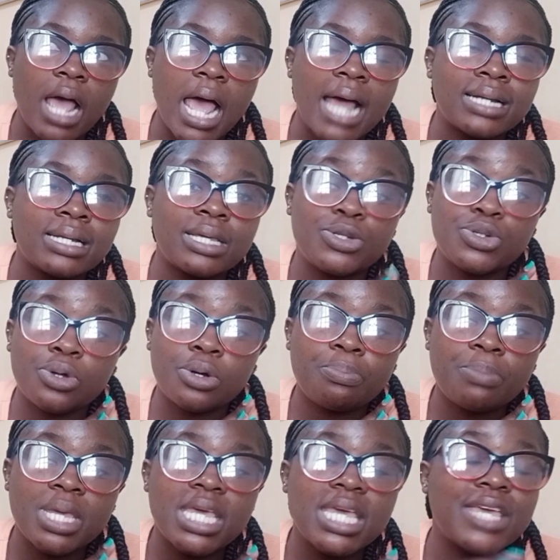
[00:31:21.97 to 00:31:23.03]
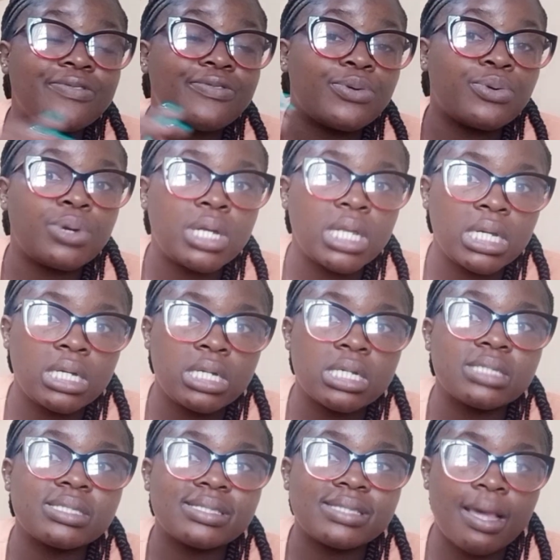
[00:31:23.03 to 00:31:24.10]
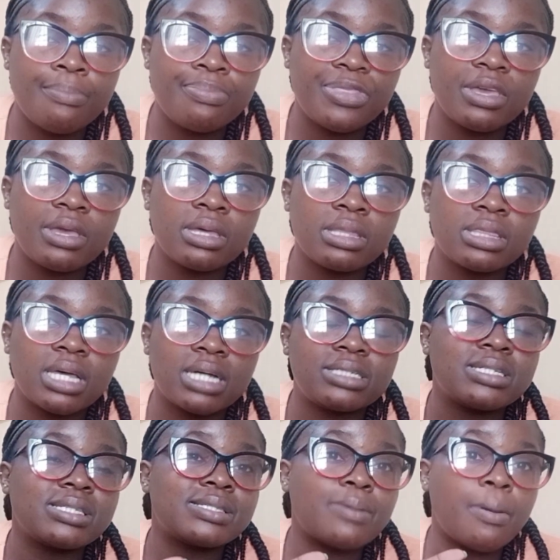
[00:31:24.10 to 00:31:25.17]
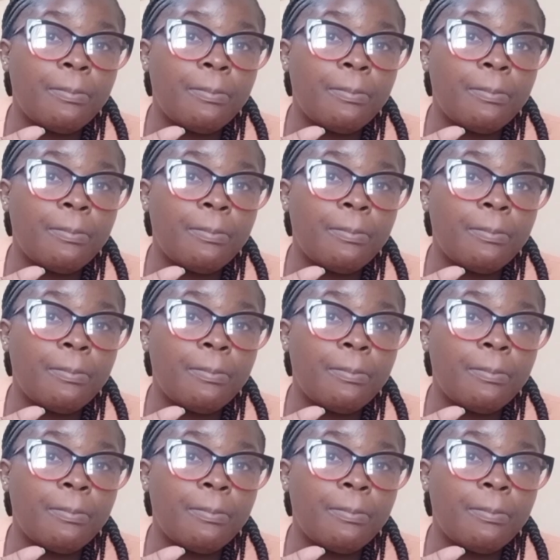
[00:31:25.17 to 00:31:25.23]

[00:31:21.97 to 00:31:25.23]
And he told me if you need something that is